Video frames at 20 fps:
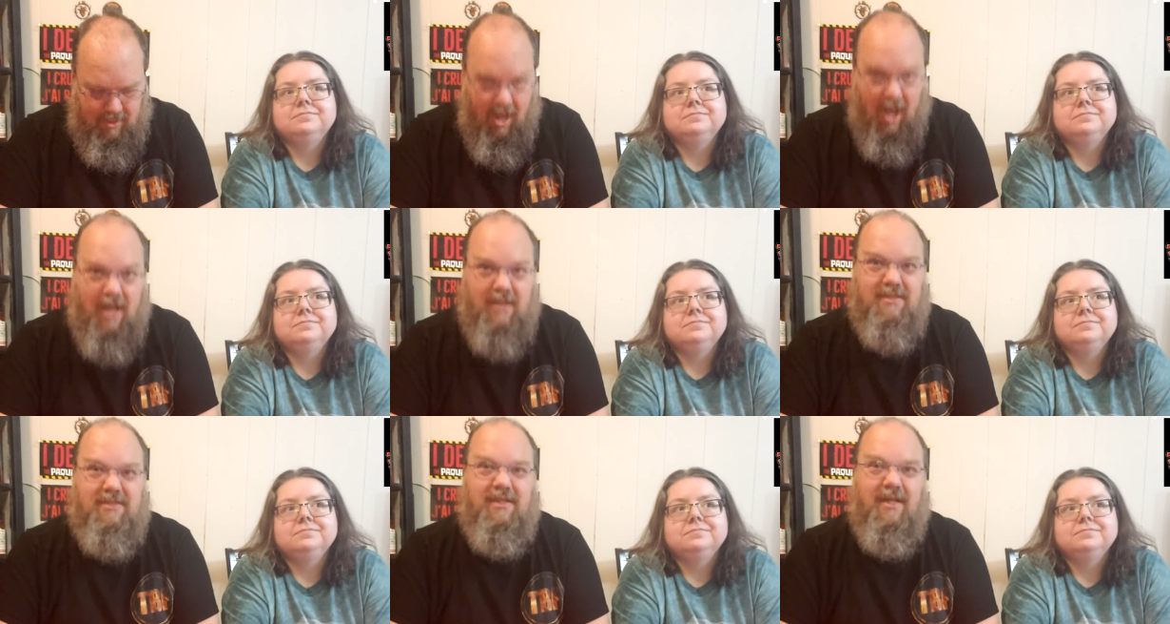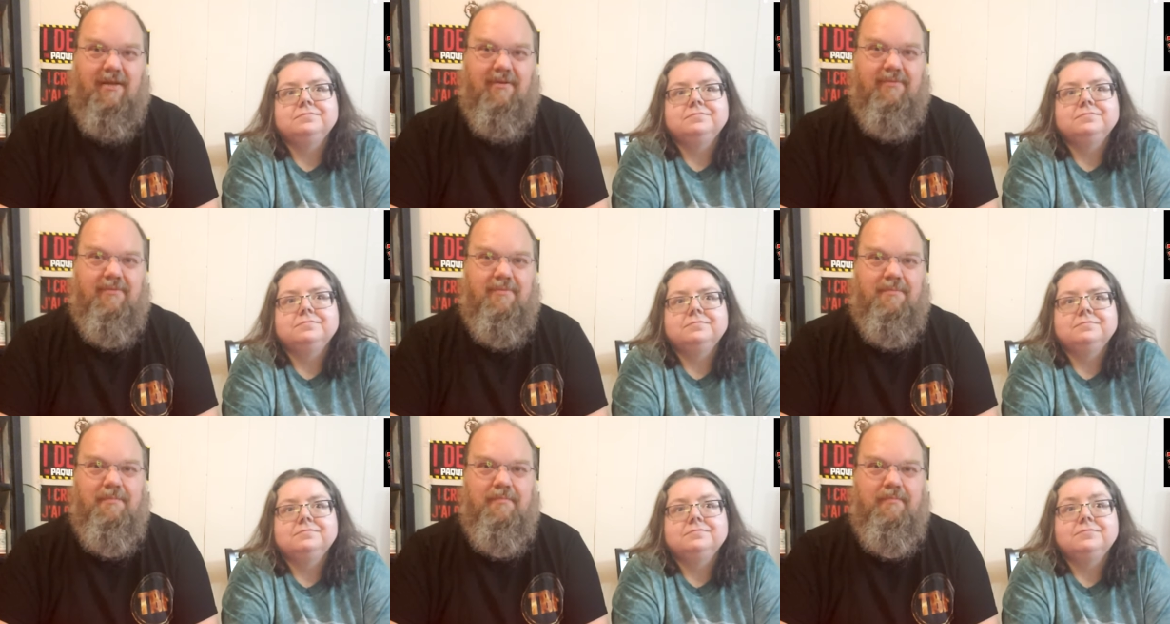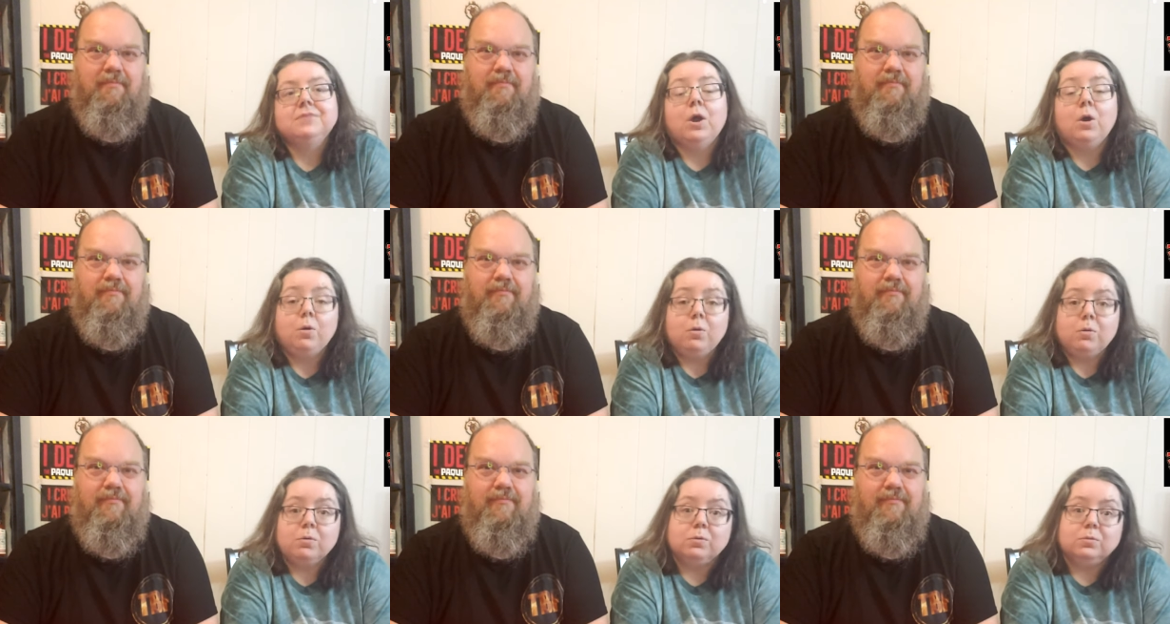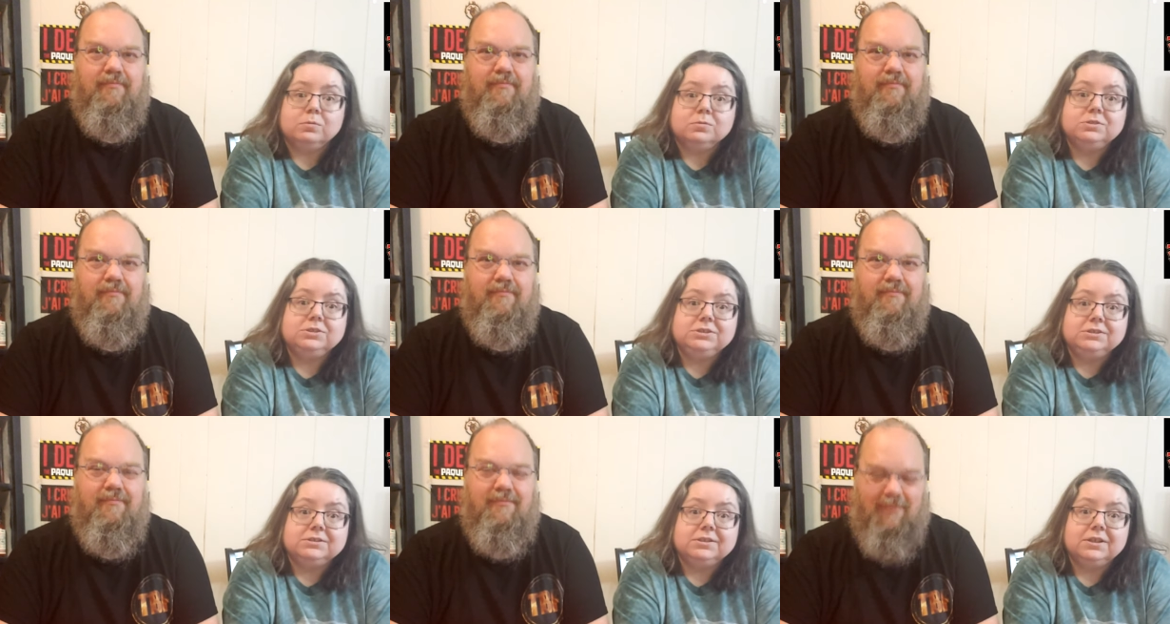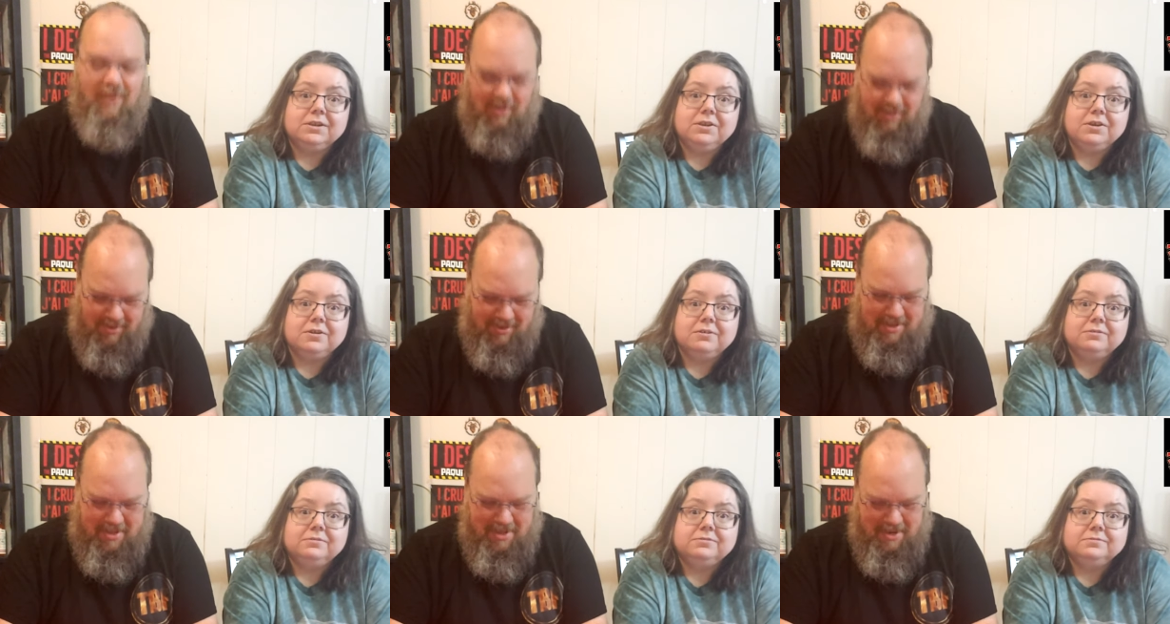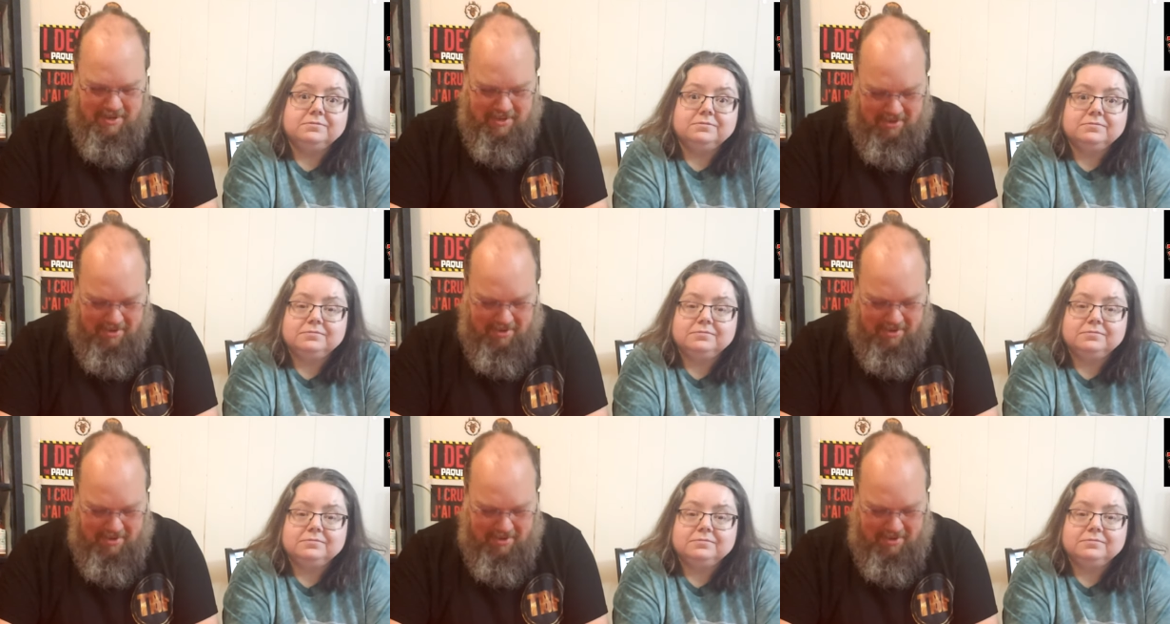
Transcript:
Speaker 1: hot stuff,
Speaker 2: Oh, geez, there you
Speaker 1: go.